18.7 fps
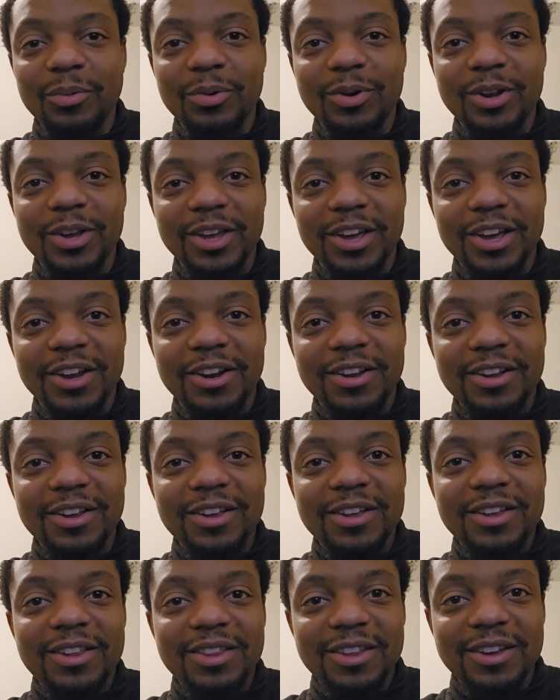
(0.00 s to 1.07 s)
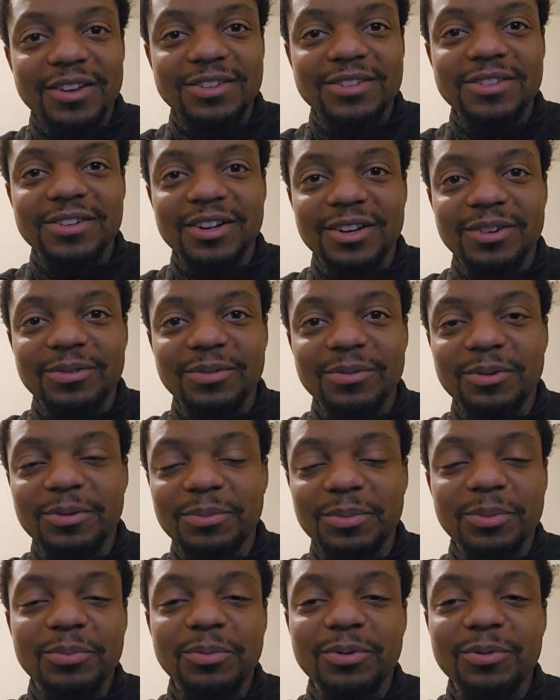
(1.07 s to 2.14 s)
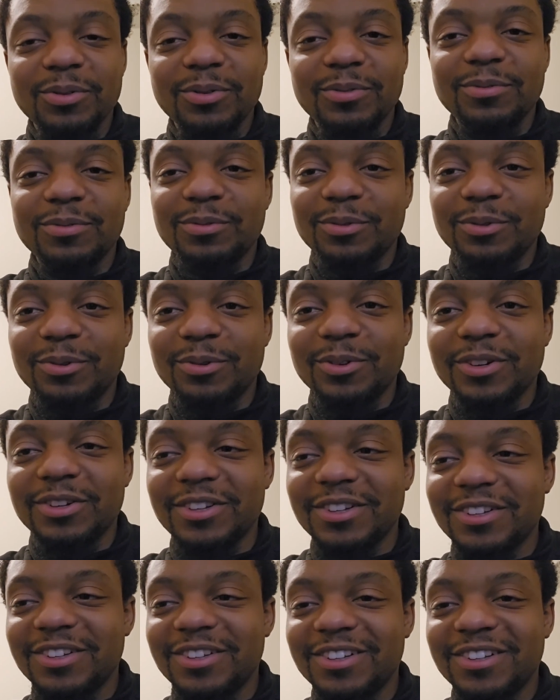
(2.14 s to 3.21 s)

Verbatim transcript: We want to get things done. We want to be moving forward,